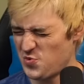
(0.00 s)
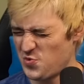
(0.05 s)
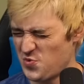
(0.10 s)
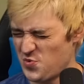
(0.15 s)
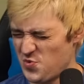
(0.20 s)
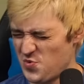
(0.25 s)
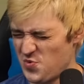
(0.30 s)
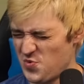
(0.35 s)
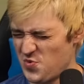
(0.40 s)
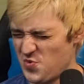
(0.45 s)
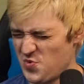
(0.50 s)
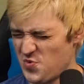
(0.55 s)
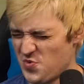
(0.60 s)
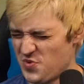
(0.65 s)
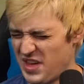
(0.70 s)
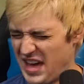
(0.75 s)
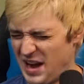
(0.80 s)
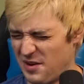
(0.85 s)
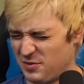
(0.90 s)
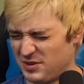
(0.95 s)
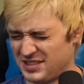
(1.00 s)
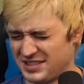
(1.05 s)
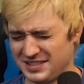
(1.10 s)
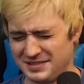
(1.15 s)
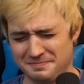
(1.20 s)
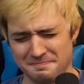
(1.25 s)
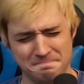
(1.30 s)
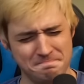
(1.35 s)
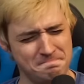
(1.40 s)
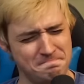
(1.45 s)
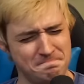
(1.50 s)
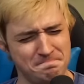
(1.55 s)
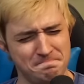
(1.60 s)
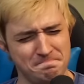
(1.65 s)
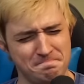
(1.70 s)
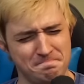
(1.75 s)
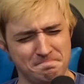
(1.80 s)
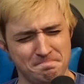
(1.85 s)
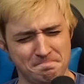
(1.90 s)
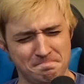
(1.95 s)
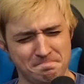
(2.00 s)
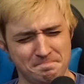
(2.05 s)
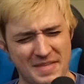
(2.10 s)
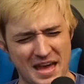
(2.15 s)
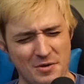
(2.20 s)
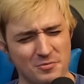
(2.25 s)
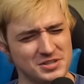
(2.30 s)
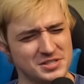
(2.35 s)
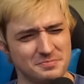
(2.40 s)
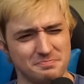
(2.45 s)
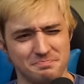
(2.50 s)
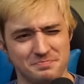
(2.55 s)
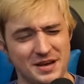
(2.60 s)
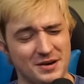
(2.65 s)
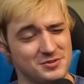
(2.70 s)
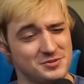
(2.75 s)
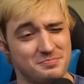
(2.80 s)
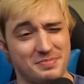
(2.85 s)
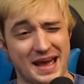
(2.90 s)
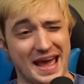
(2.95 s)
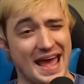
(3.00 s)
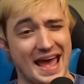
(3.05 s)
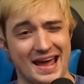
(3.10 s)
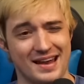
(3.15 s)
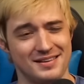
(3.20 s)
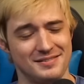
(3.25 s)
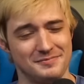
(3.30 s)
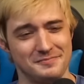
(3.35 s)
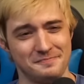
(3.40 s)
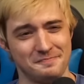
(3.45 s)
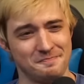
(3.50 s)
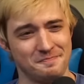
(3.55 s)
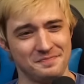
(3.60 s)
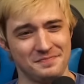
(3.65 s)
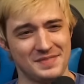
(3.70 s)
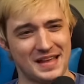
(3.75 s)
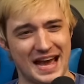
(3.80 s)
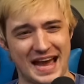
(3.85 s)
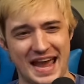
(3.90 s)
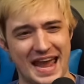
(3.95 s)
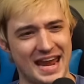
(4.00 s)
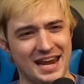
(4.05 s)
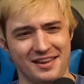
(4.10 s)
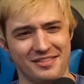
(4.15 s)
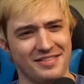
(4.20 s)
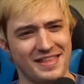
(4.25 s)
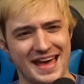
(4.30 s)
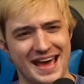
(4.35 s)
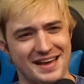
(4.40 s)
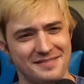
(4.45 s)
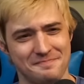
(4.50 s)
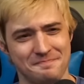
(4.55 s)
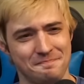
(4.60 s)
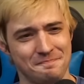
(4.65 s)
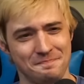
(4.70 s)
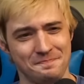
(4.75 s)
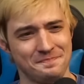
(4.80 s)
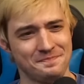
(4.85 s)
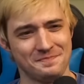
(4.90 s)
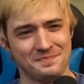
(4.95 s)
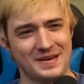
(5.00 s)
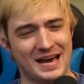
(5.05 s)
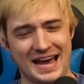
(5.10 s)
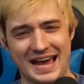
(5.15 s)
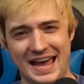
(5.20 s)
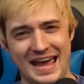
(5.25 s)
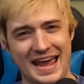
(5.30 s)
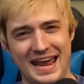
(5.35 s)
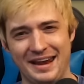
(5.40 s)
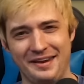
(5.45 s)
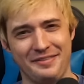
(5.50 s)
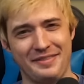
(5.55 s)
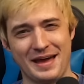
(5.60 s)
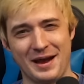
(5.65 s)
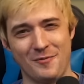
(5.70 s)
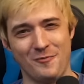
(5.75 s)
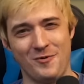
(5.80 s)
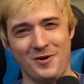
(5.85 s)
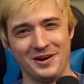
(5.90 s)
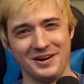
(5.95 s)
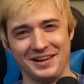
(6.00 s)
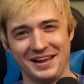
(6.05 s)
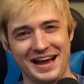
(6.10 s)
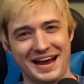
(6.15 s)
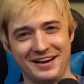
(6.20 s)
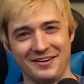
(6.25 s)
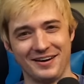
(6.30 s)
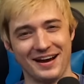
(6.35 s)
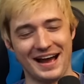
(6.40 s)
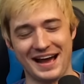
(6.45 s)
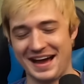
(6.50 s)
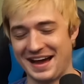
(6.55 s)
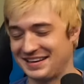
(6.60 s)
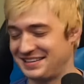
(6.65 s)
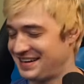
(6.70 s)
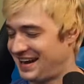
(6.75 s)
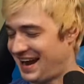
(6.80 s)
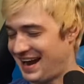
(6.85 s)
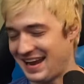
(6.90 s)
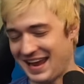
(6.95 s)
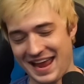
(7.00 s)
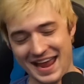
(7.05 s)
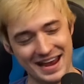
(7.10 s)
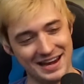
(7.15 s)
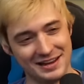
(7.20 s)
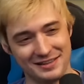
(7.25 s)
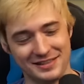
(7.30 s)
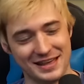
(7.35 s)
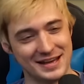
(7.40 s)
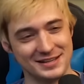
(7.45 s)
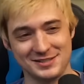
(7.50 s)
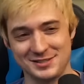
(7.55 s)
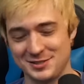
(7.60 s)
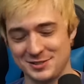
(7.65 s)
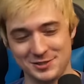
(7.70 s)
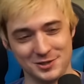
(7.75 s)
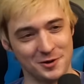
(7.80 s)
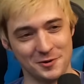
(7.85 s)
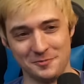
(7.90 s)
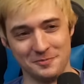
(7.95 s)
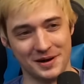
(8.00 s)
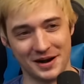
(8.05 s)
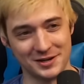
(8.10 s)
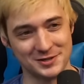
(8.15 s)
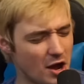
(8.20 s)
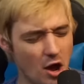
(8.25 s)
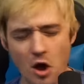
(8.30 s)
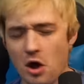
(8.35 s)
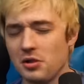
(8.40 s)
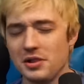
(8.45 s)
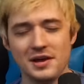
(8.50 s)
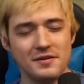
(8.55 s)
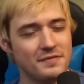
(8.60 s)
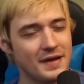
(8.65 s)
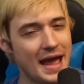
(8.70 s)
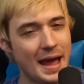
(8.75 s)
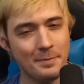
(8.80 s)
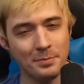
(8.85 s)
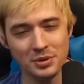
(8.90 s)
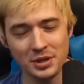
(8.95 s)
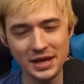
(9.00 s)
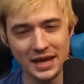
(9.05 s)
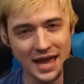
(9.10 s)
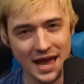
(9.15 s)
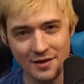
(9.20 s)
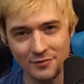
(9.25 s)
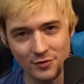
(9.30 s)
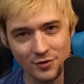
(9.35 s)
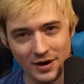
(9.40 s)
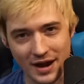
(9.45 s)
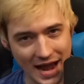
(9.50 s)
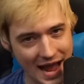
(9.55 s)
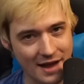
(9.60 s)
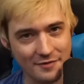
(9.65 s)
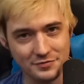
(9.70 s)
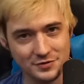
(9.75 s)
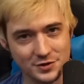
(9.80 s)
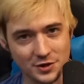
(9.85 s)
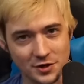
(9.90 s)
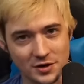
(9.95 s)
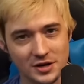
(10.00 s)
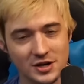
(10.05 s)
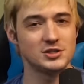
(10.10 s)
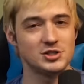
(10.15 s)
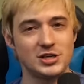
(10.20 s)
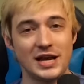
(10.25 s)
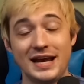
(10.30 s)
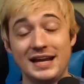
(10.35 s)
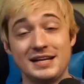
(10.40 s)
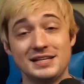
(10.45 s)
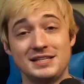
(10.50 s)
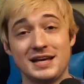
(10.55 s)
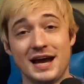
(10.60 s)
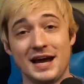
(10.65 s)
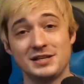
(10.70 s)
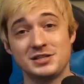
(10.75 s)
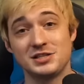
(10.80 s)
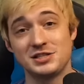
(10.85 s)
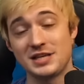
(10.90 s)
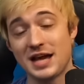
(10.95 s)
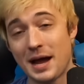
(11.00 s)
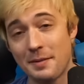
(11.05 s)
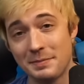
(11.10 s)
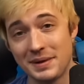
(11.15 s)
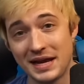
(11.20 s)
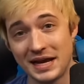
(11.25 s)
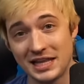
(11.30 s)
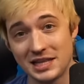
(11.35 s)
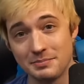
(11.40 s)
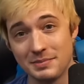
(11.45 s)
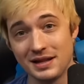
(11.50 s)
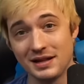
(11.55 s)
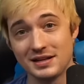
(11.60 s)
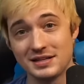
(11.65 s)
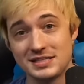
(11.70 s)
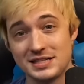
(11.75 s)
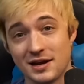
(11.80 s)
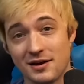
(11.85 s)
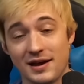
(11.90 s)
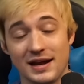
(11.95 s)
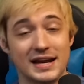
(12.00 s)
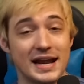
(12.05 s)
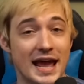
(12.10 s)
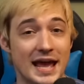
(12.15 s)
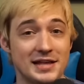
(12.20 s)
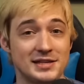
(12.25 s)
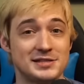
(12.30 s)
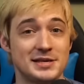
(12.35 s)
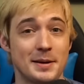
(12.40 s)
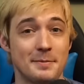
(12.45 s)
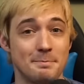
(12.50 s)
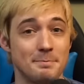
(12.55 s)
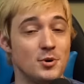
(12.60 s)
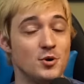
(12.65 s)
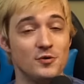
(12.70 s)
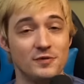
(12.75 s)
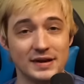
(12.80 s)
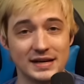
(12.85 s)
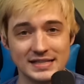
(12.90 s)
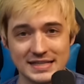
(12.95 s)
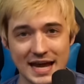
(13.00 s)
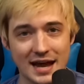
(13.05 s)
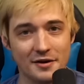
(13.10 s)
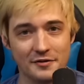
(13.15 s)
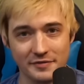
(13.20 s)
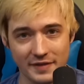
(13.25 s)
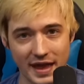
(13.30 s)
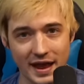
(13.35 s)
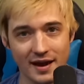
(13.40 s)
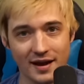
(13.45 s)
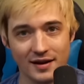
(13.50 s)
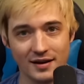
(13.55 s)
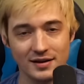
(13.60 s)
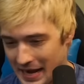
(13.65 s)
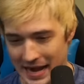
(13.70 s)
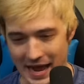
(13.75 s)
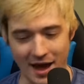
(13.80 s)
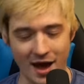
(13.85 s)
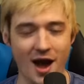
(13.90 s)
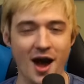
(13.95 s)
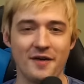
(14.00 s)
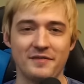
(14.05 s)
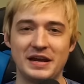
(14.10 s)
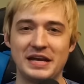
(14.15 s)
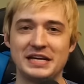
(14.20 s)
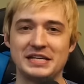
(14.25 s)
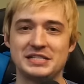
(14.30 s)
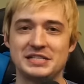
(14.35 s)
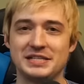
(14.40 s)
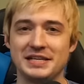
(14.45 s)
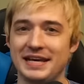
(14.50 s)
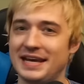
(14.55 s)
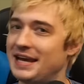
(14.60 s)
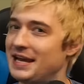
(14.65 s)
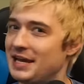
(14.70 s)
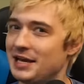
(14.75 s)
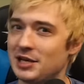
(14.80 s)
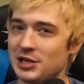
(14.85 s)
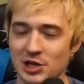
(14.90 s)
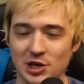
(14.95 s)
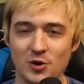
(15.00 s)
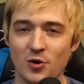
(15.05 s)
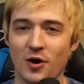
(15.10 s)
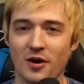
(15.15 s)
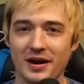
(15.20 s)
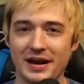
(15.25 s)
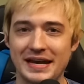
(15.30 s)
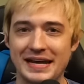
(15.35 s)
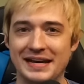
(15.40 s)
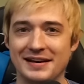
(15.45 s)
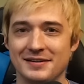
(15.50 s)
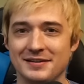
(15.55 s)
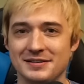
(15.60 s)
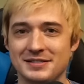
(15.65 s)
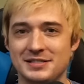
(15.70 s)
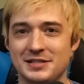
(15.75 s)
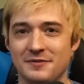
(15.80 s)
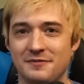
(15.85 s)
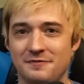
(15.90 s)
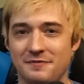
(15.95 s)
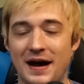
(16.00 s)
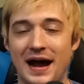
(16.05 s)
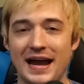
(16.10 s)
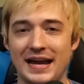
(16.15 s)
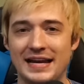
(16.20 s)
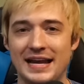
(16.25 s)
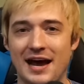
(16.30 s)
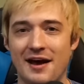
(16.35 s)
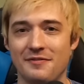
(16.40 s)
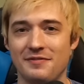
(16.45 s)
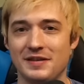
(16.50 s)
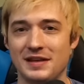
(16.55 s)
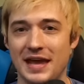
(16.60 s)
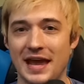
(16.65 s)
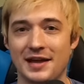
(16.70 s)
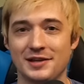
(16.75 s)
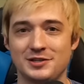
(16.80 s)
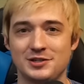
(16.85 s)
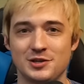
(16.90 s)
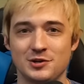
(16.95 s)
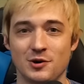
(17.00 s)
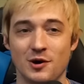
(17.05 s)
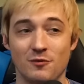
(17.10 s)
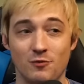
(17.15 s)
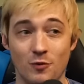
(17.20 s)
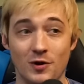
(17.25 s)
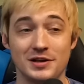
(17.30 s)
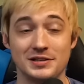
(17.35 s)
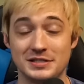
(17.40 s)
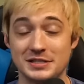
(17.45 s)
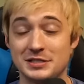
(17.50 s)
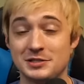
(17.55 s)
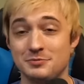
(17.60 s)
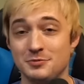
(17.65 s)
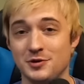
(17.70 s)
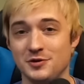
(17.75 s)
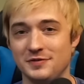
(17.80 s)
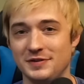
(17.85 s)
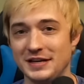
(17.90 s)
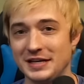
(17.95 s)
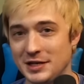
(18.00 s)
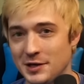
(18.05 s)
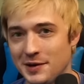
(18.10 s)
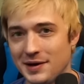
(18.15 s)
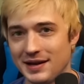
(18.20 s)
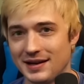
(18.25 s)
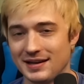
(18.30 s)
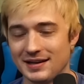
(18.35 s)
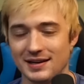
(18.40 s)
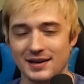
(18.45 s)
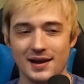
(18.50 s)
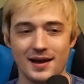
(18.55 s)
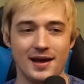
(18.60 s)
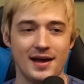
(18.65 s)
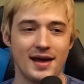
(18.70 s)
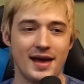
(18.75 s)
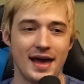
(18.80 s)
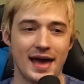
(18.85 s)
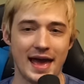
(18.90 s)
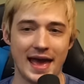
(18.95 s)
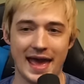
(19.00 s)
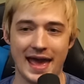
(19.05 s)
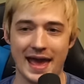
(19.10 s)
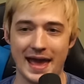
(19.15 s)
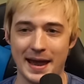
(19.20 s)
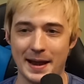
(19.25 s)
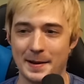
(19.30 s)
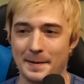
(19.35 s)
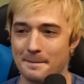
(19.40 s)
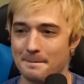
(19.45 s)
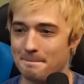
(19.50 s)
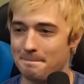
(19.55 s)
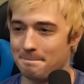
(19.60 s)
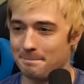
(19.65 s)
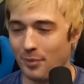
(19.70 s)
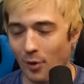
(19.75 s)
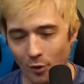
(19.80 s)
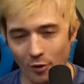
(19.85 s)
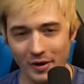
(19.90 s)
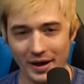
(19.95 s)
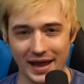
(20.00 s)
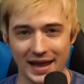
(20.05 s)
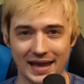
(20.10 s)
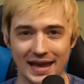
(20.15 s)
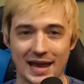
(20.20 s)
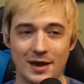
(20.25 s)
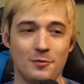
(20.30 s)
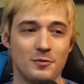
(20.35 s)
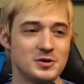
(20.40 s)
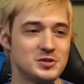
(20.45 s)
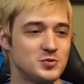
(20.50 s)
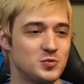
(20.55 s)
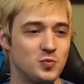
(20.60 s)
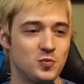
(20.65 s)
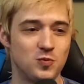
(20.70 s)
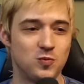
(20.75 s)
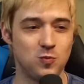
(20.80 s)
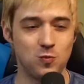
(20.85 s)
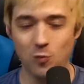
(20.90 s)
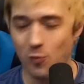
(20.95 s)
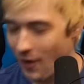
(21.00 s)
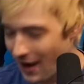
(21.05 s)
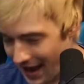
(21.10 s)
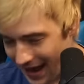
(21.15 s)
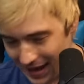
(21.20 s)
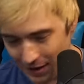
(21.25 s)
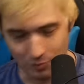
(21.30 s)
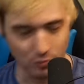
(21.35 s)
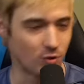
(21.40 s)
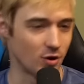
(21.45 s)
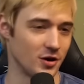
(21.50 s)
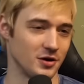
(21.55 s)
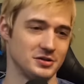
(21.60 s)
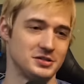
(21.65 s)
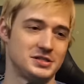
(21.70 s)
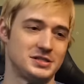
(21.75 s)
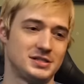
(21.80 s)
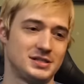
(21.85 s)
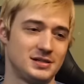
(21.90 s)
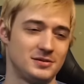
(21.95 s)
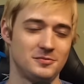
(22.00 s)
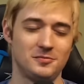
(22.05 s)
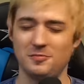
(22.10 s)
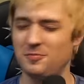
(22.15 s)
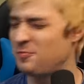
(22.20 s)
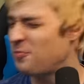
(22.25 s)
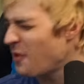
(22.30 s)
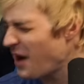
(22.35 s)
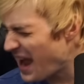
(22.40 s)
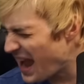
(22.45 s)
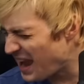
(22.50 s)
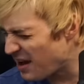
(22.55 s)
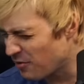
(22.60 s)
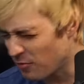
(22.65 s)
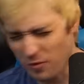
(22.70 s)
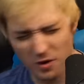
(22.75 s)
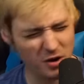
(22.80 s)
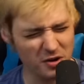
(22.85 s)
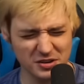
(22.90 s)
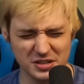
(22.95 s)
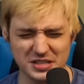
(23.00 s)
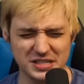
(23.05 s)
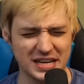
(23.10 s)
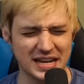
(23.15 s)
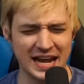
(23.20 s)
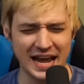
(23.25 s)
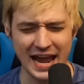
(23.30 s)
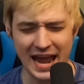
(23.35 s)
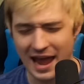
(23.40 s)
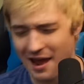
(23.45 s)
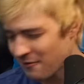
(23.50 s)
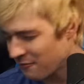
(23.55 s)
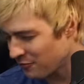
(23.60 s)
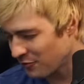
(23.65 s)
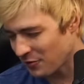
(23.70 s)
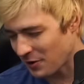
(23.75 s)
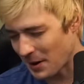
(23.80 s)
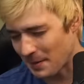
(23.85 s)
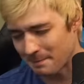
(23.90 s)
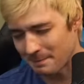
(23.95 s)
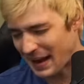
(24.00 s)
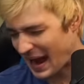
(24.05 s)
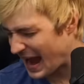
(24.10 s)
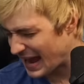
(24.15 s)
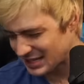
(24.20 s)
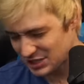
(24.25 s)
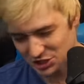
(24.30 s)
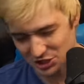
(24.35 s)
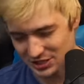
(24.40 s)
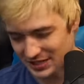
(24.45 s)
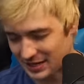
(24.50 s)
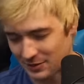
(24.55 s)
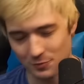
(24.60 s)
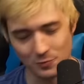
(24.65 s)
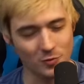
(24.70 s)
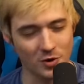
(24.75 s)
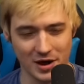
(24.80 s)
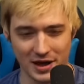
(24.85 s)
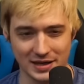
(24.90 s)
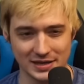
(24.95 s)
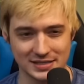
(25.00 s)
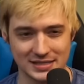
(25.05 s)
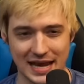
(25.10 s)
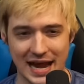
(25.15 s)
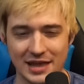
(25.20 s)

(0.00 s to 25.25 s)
Ooh, that was bad. I hated that. I hated that one-liner. I hated that so much. I'll live happily ever after. Shane decides to stop being in the military and ends up moving down there. Now, obviously, you are here to find out the answer of was this movie good? And boy, it was way worse. Way worse than I ever imagined it was.